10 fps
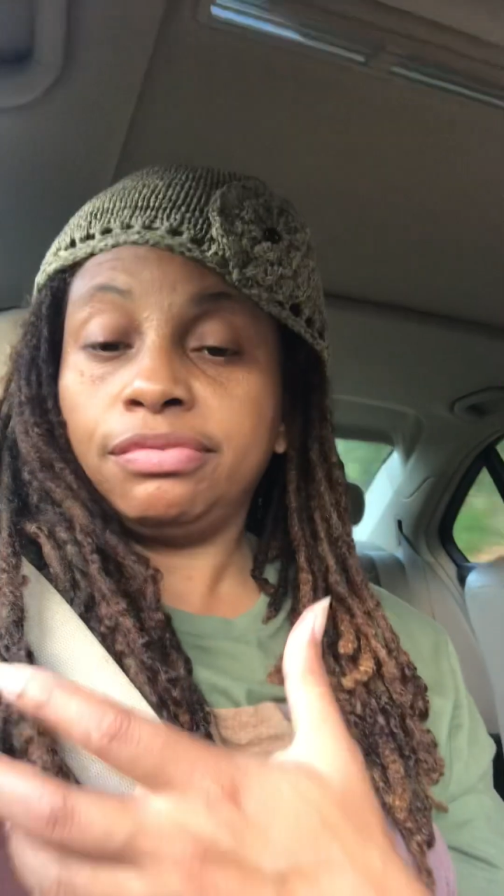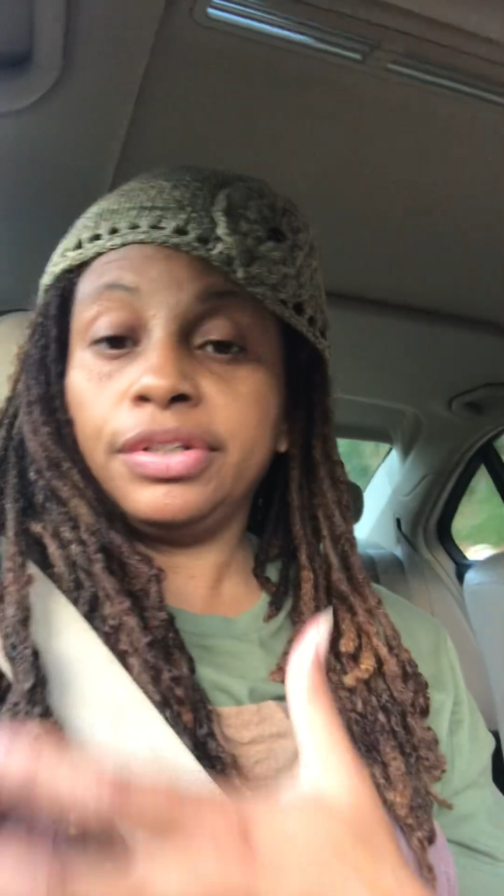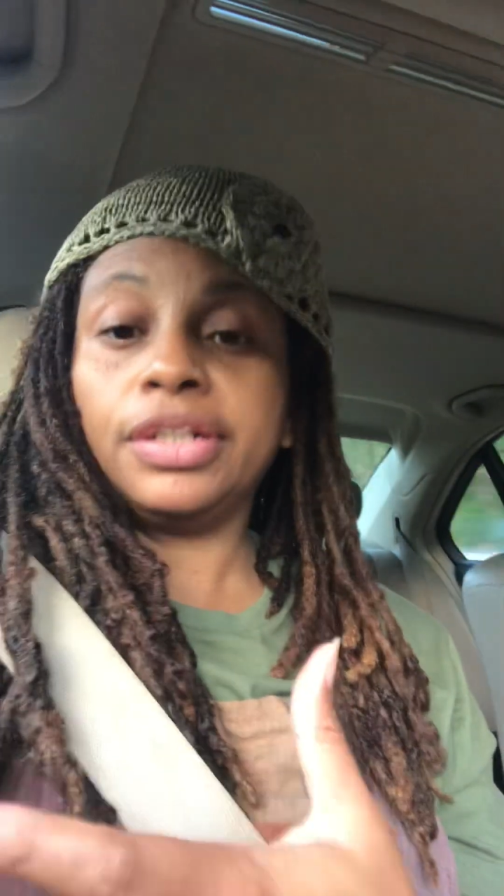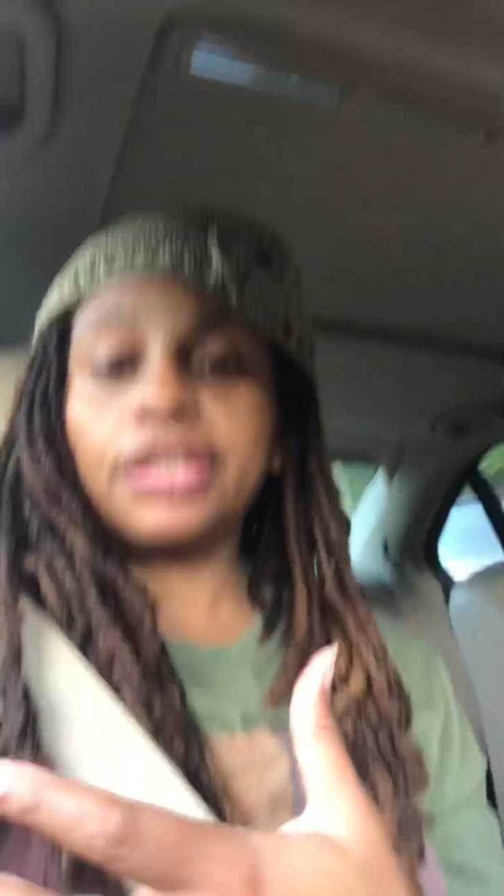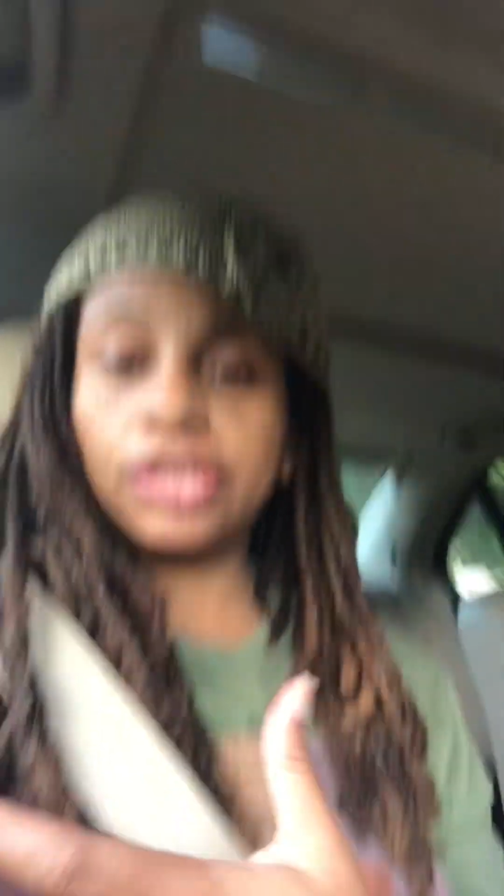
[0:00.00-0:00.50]

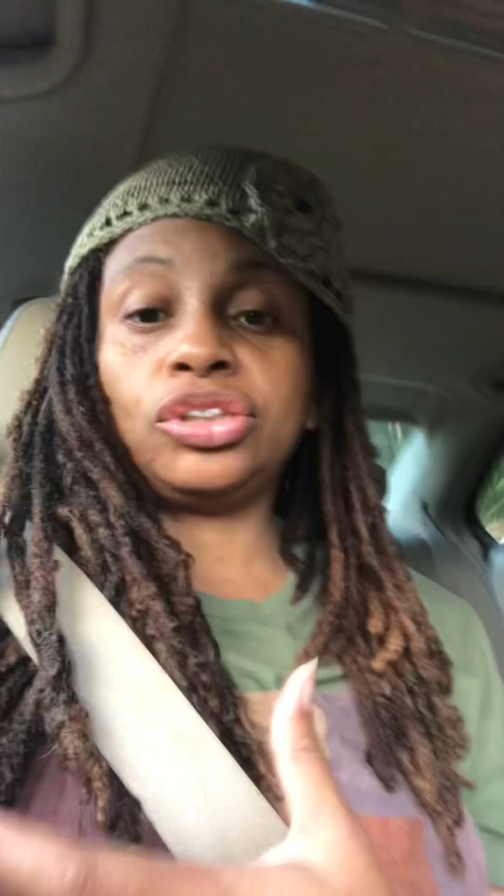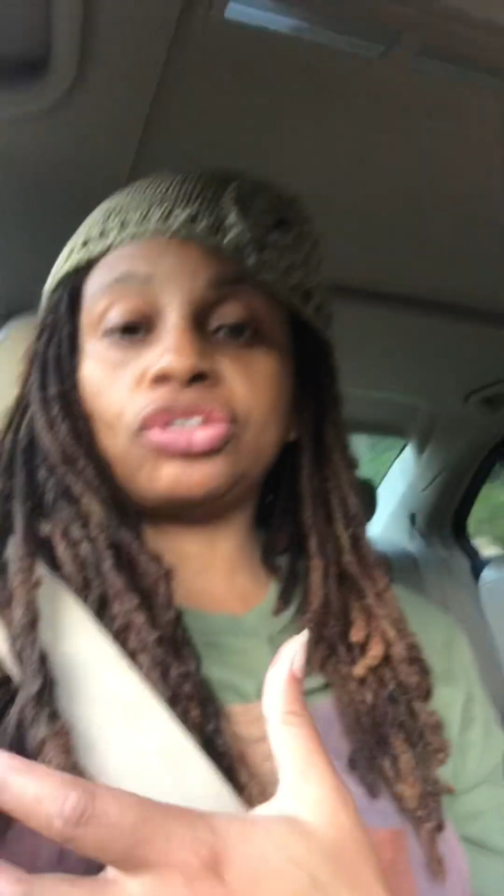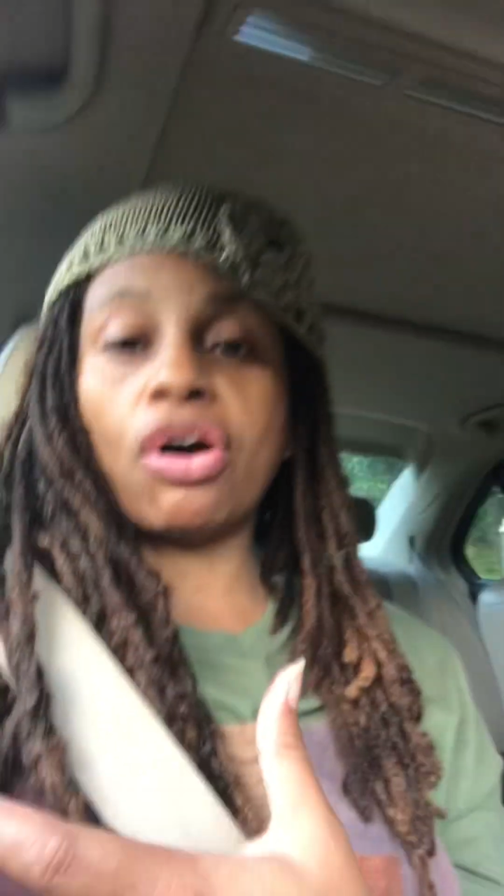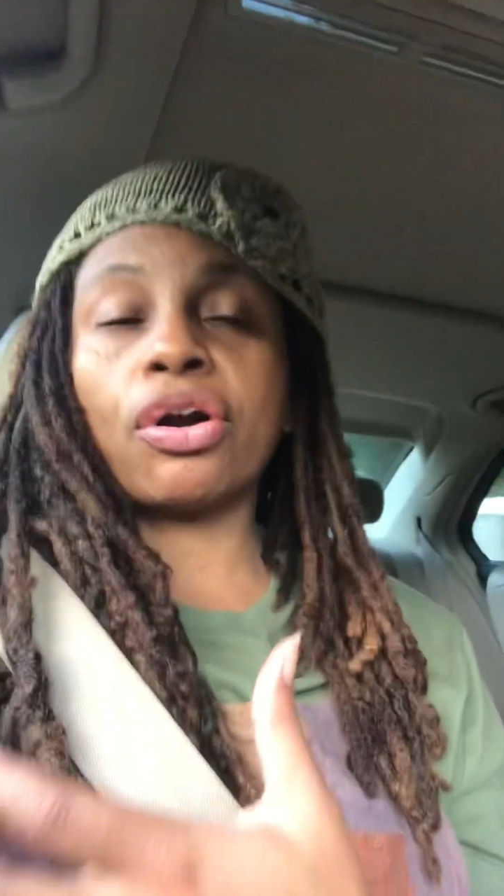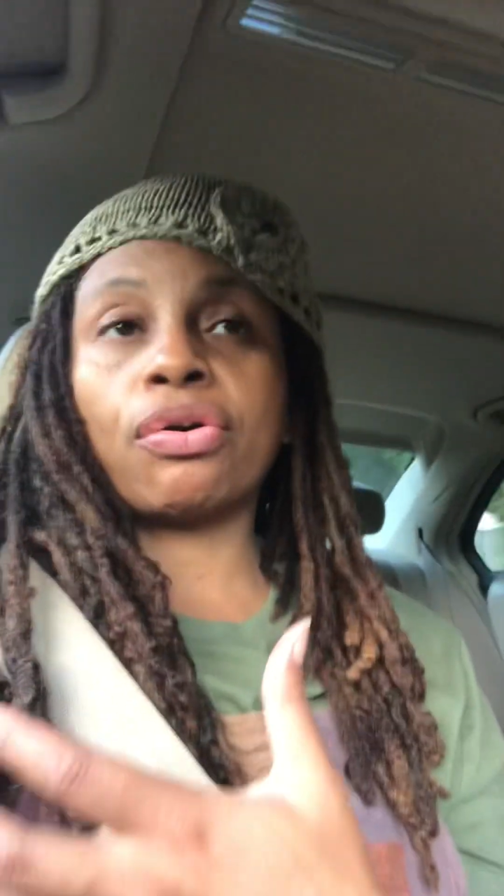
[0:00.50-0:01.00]
really
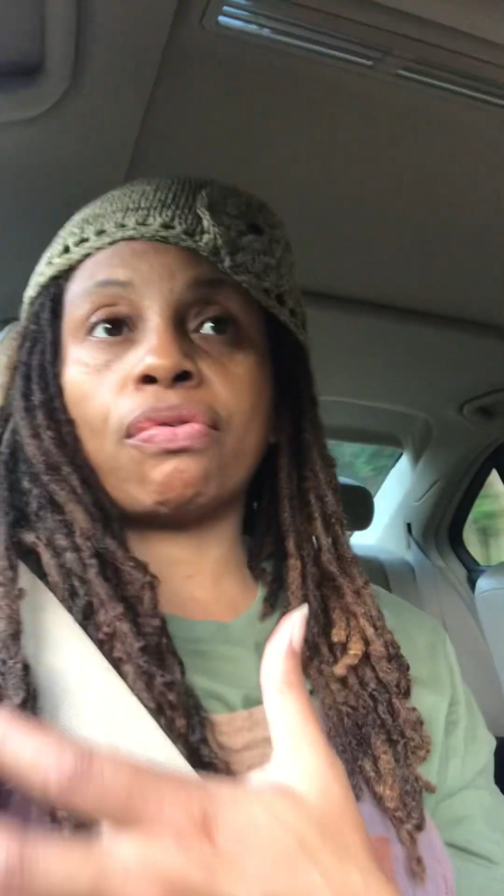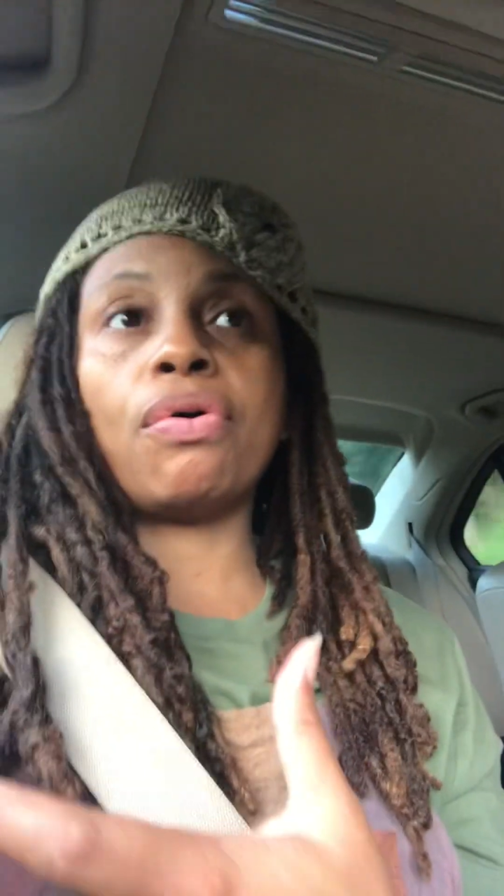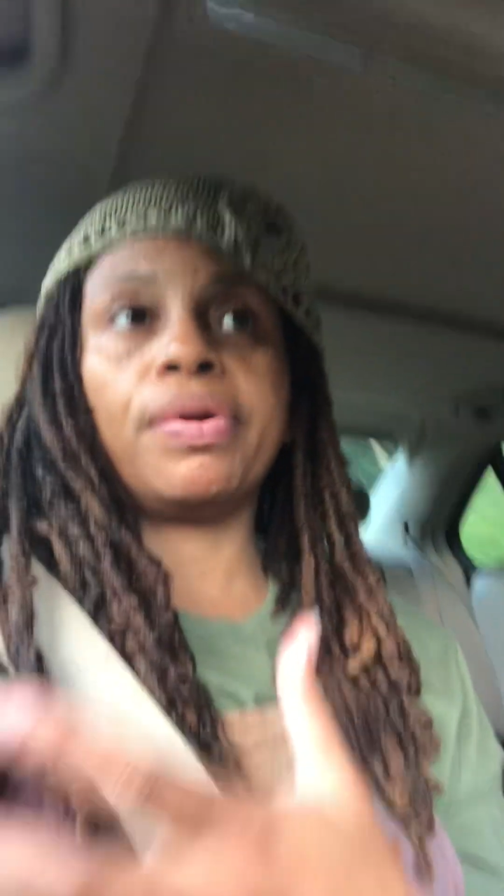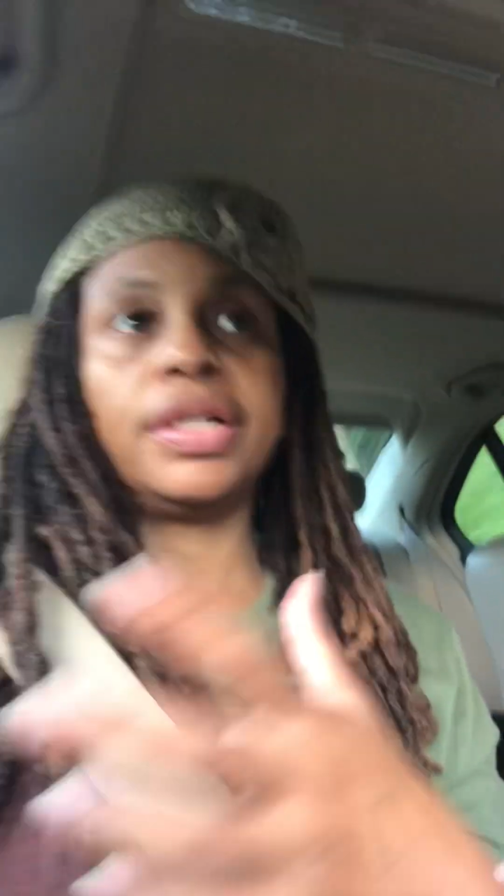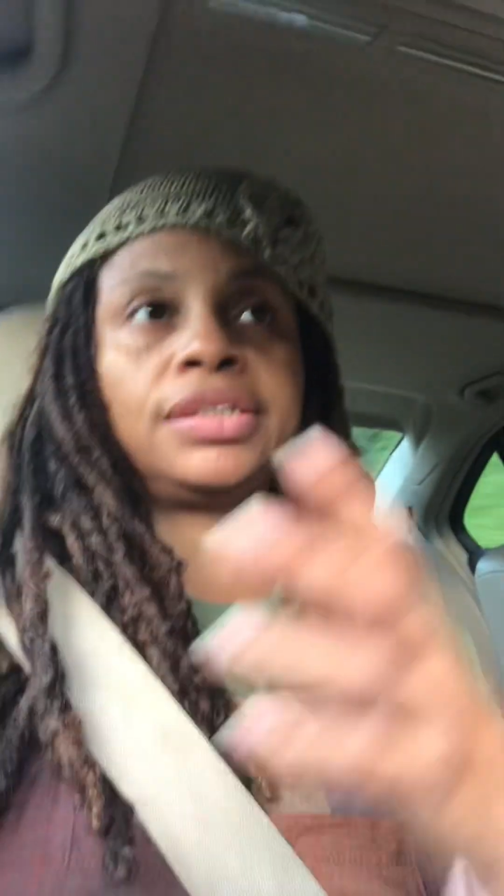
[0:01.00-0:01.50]
start
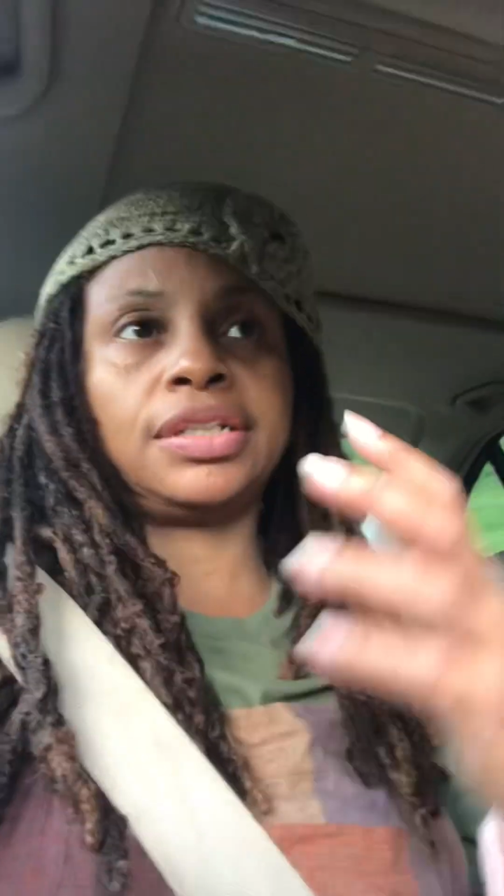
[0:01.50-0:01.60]
growing,